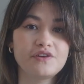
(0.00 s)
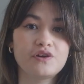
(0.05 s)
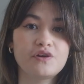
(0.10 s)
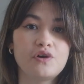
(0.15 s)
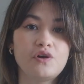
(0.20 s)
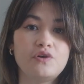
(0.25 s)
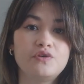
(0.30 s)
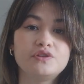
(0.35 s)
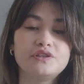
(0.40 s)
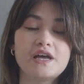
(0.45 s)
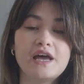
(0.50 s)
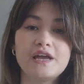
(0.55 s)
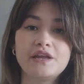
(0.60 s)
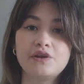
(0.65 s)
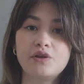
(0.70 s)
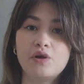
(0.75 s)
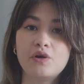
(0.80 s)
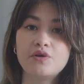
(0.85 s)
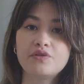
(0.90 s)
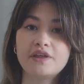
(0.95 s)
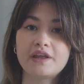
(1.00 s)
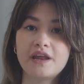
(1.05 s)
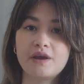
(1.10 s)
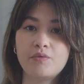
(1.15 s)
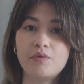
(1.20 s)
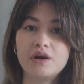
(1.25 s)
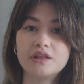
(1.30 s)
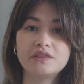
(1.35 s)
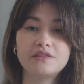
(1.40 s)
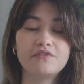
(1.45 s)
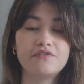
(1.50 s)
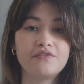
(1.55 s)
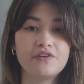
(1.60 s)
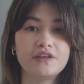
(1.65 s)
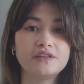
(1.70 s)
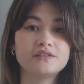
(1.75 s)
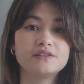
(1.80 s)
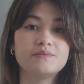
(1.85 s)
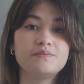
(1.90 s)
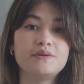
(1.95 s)
coat, I know that I want the
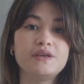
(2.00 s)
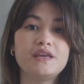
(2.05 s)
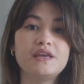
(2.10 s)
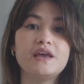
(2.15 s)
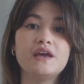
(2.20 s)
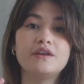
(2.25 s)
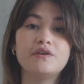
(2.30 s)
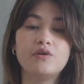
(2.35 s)
fit to be an